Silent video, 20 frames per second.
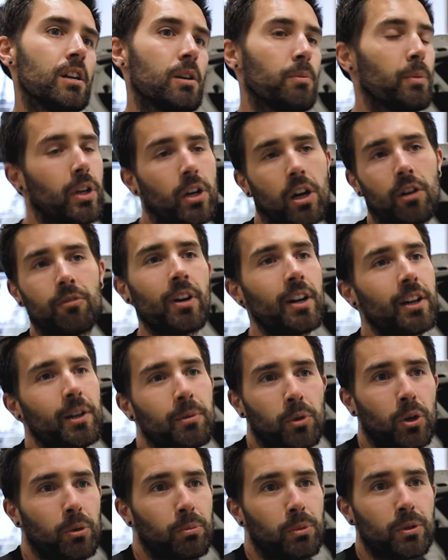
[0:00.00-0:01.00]
We can't run any
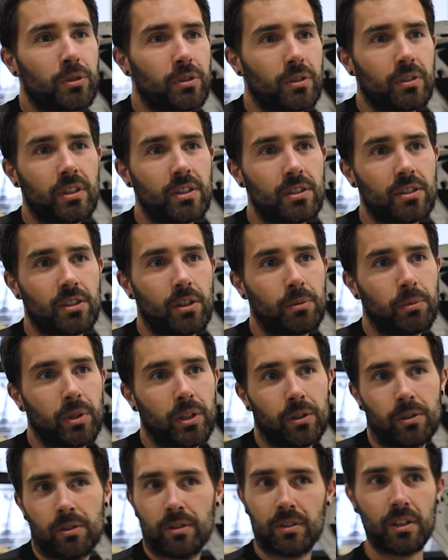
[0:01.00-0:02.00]
more boost on this
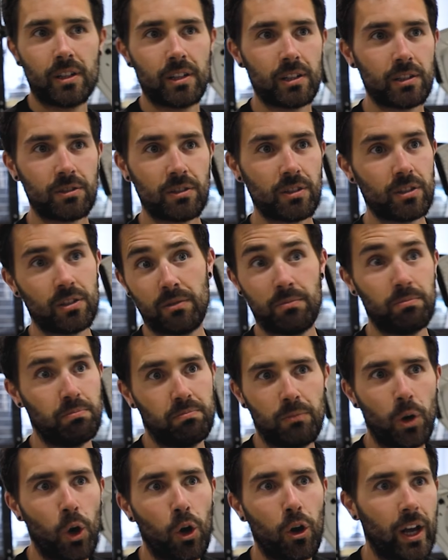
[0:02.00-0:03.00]
turbo because then it's just a
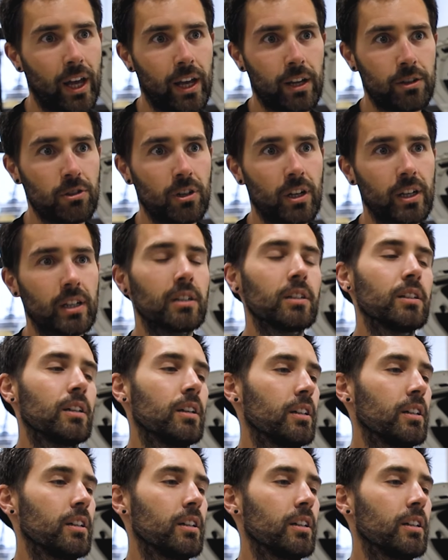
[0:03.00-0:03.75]
hot hairdryer.